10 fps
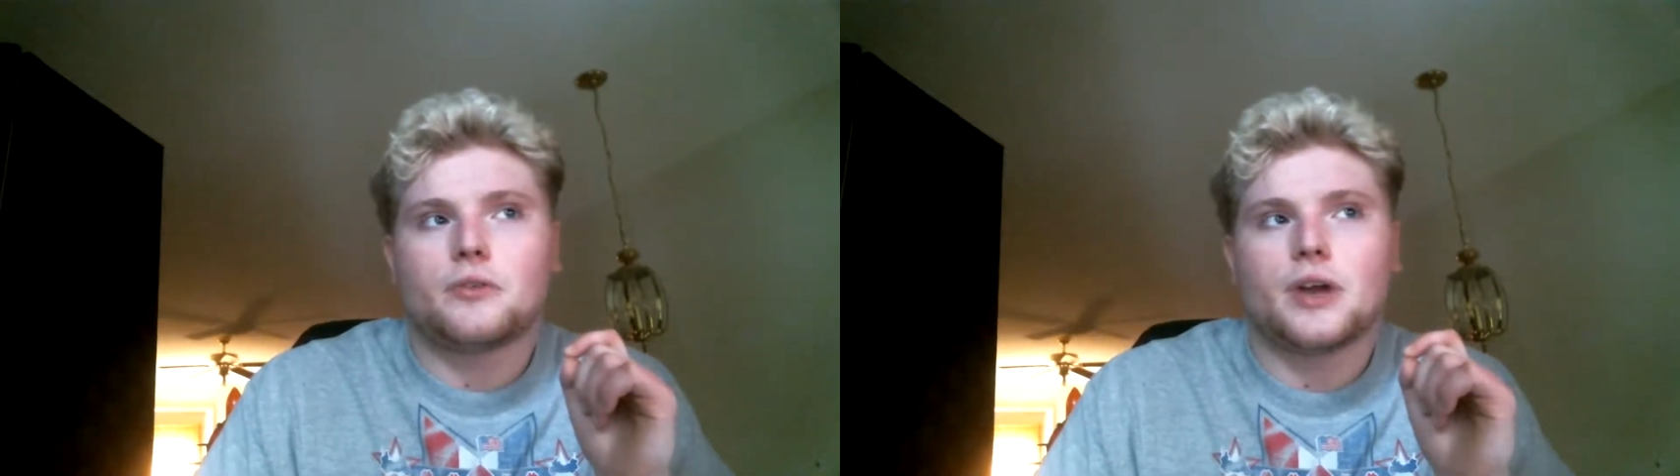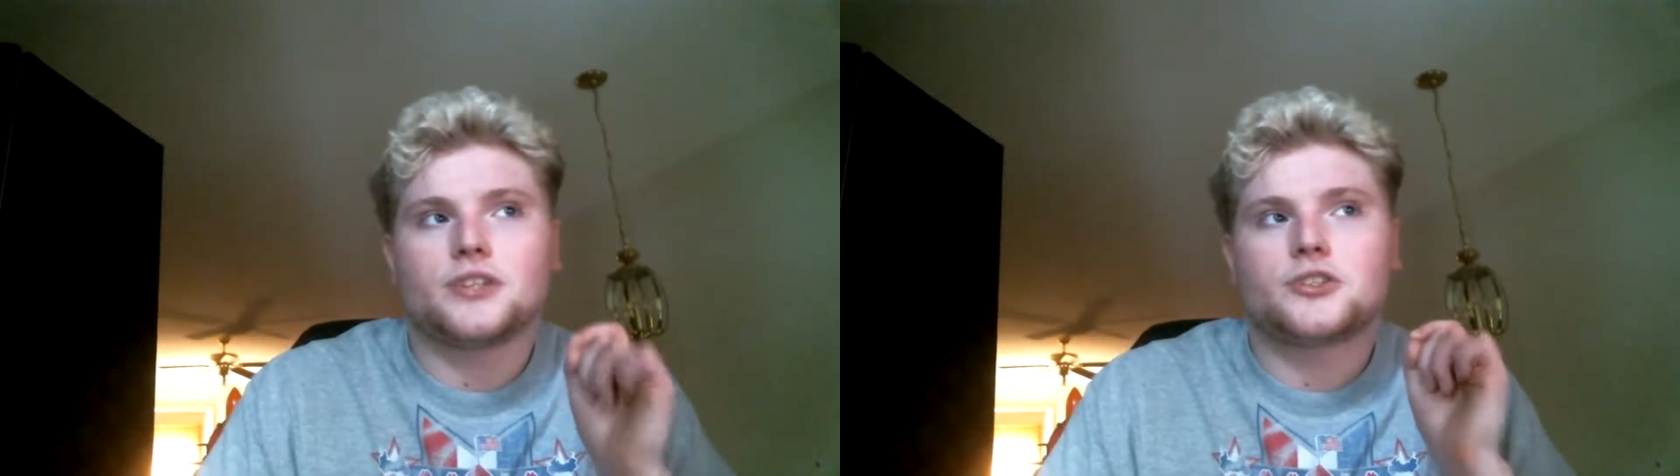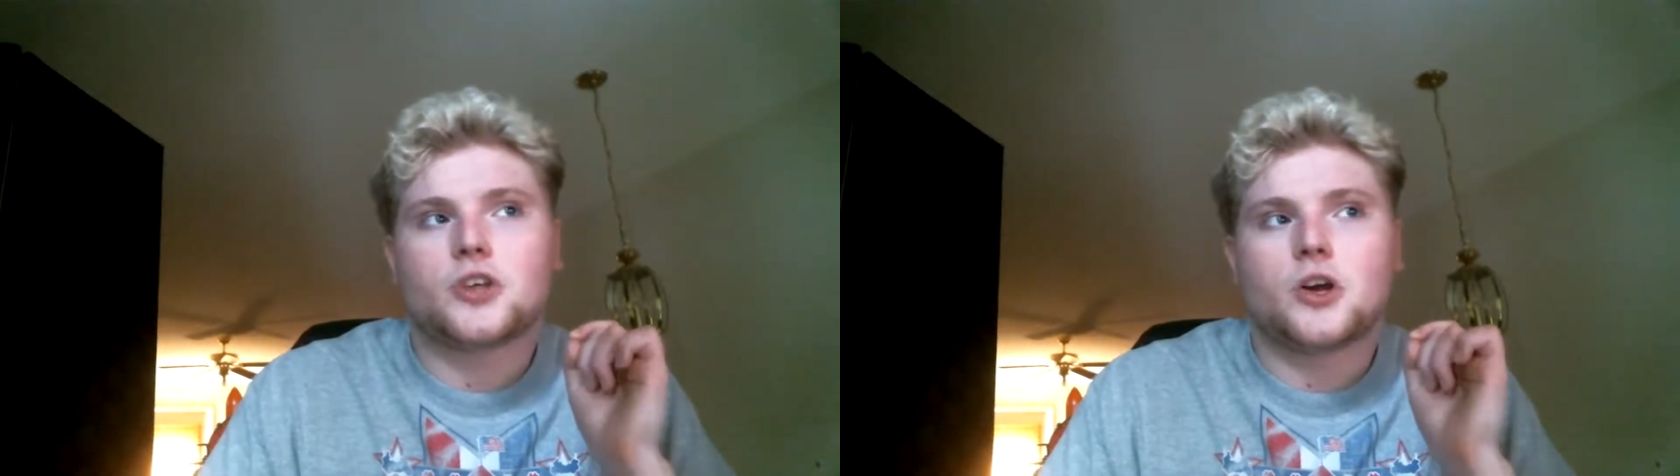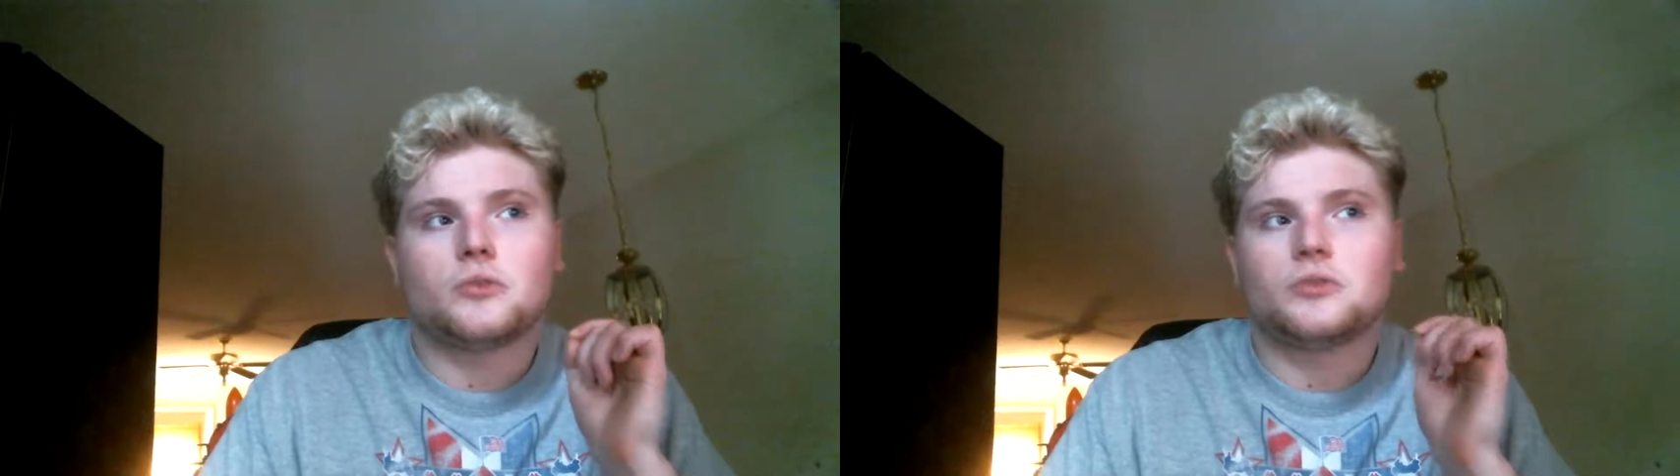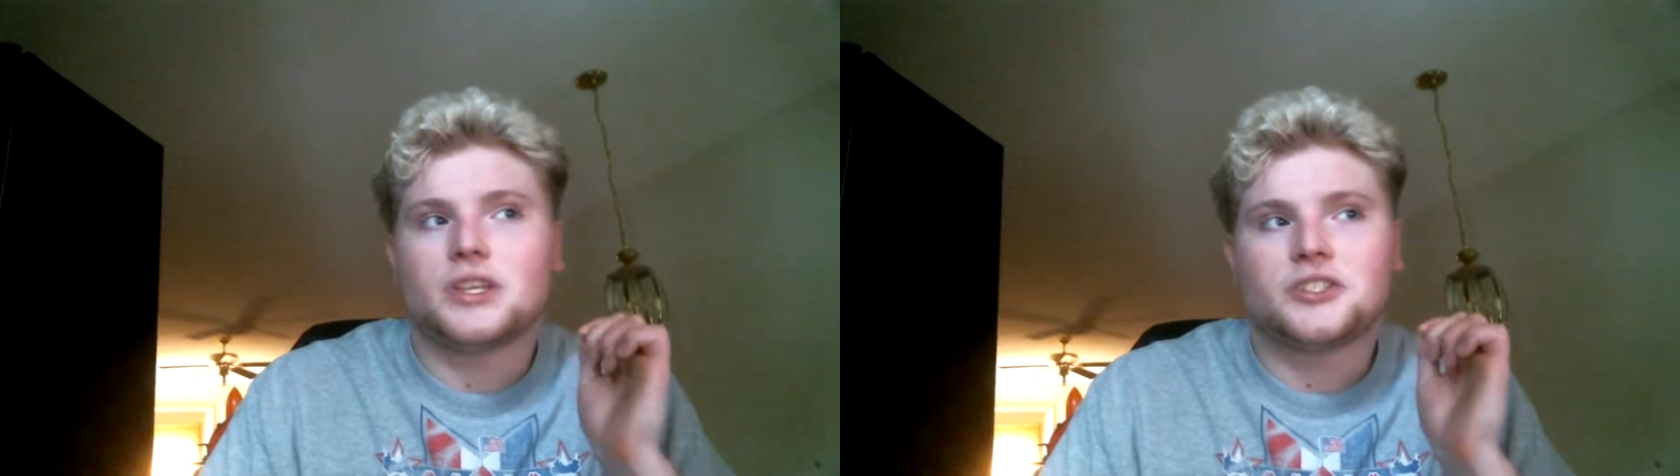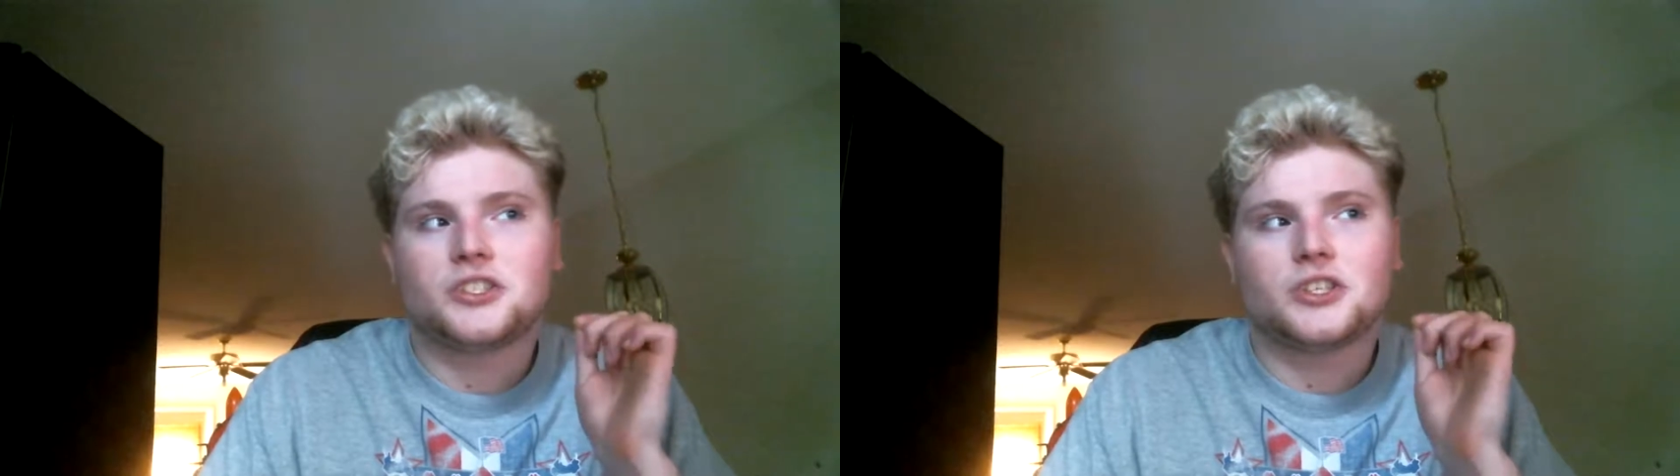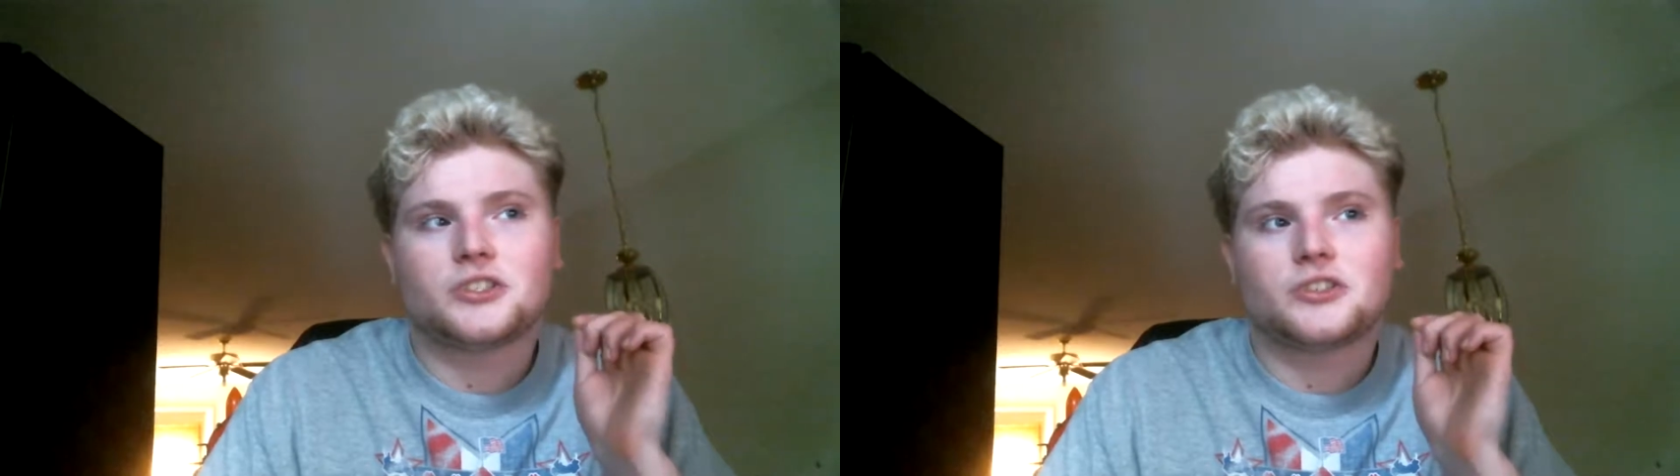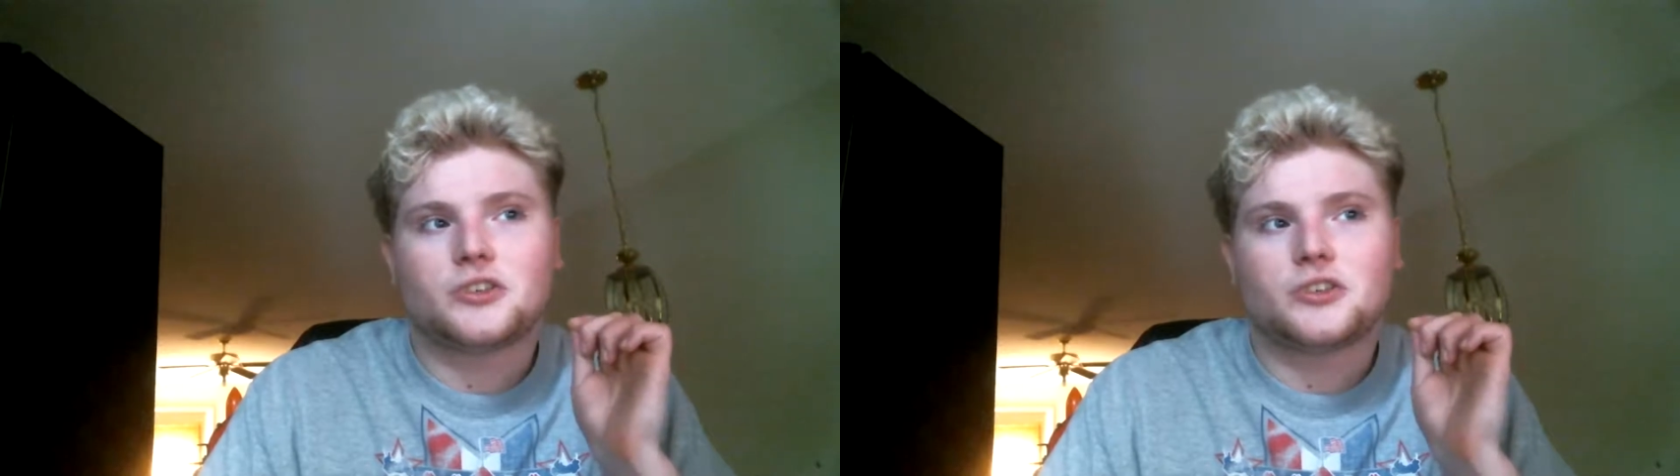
All right, so let's just